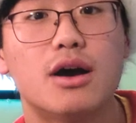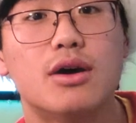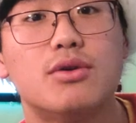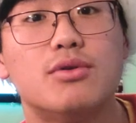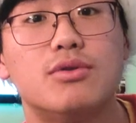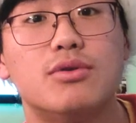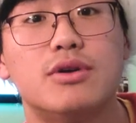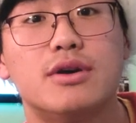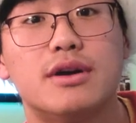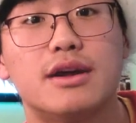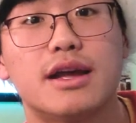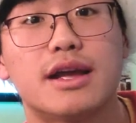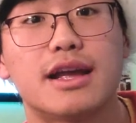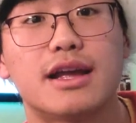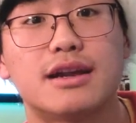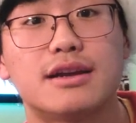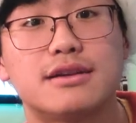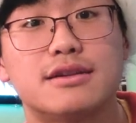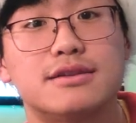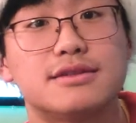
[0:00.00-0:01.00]
Oh,
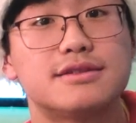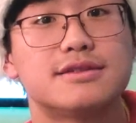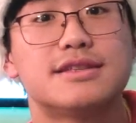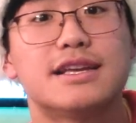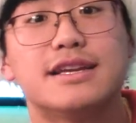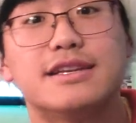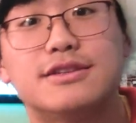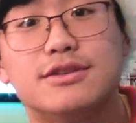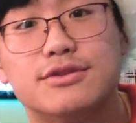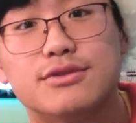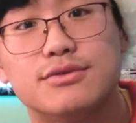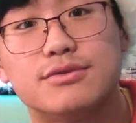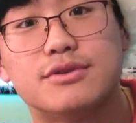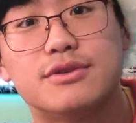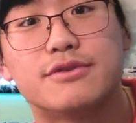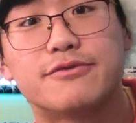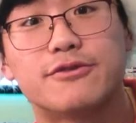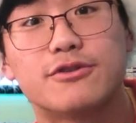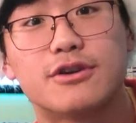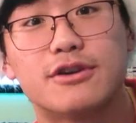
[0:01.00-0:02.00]
and stay
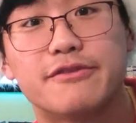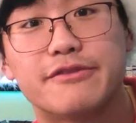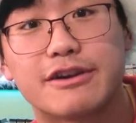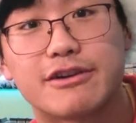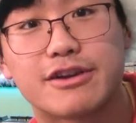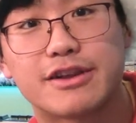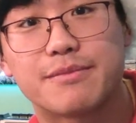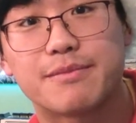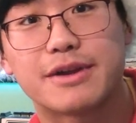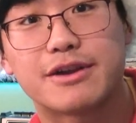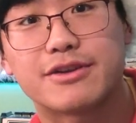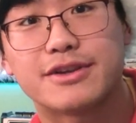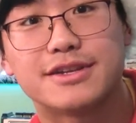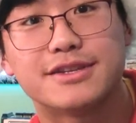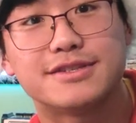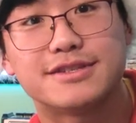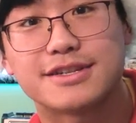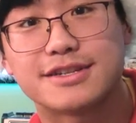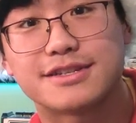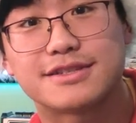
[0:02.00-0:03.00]
tuned for a very
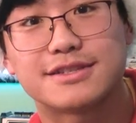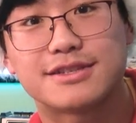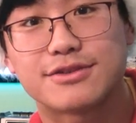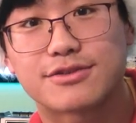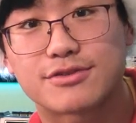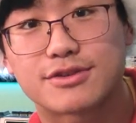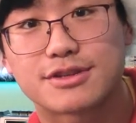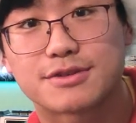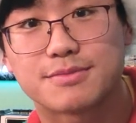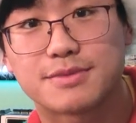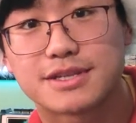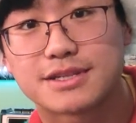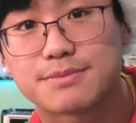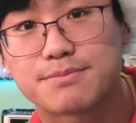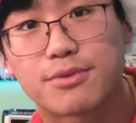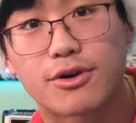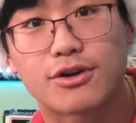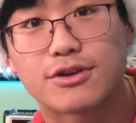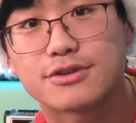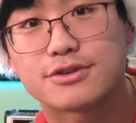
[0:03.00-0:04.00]
merry CineStill Christmas
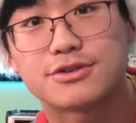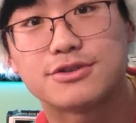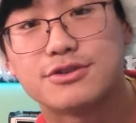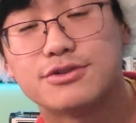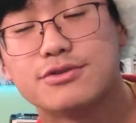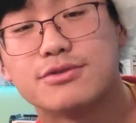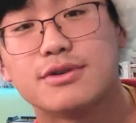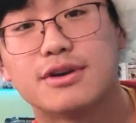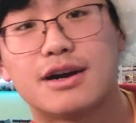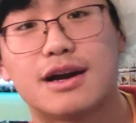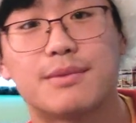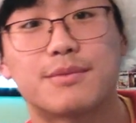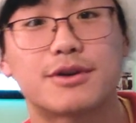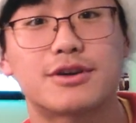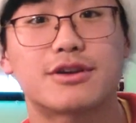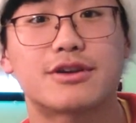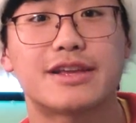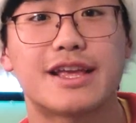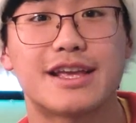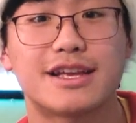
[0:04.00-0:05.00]
Part 2. I'm
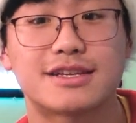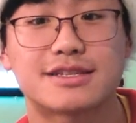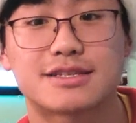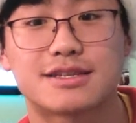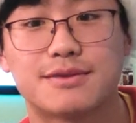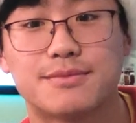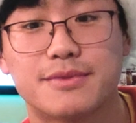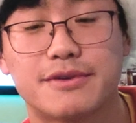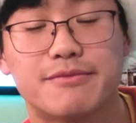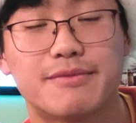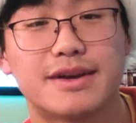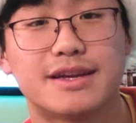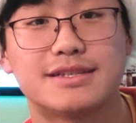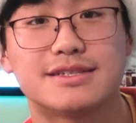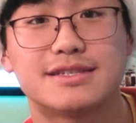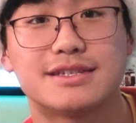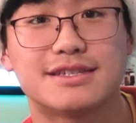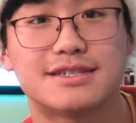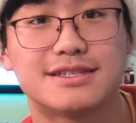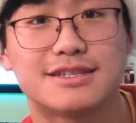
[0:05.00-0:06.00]
going to take some of my
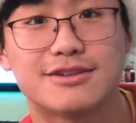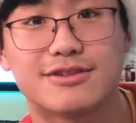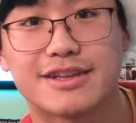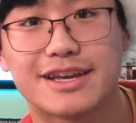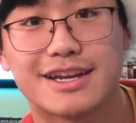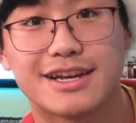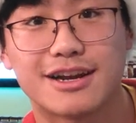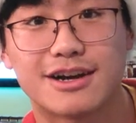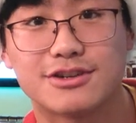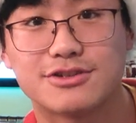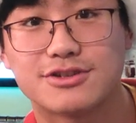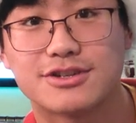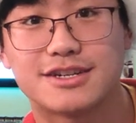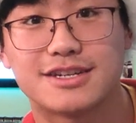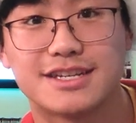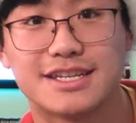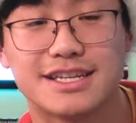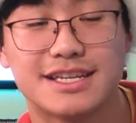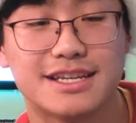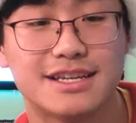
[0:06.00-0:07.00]
CineStill
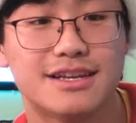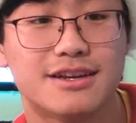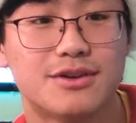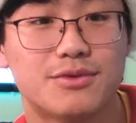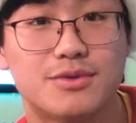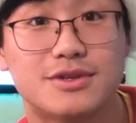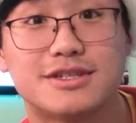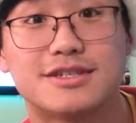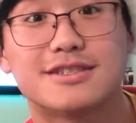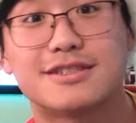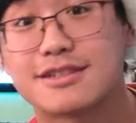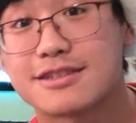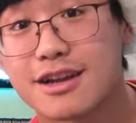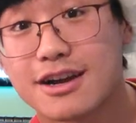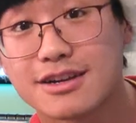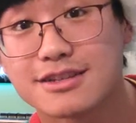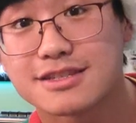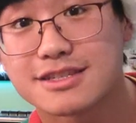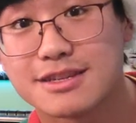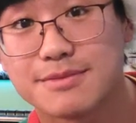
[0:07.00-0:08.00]
800T, which is a
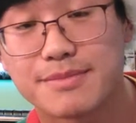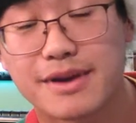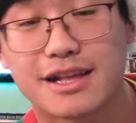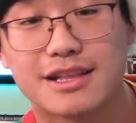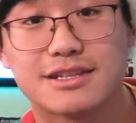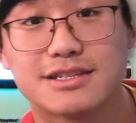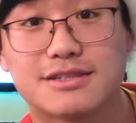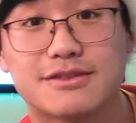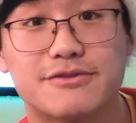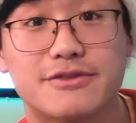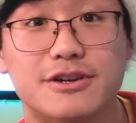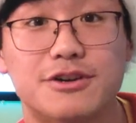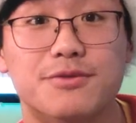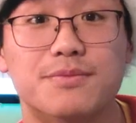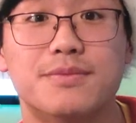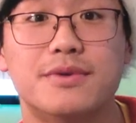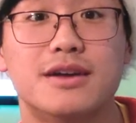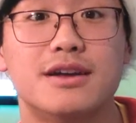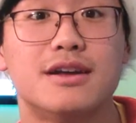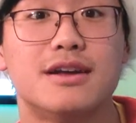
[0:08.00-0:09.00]
tungsten balanced
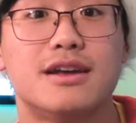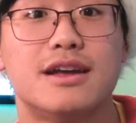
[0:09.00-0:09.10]
film,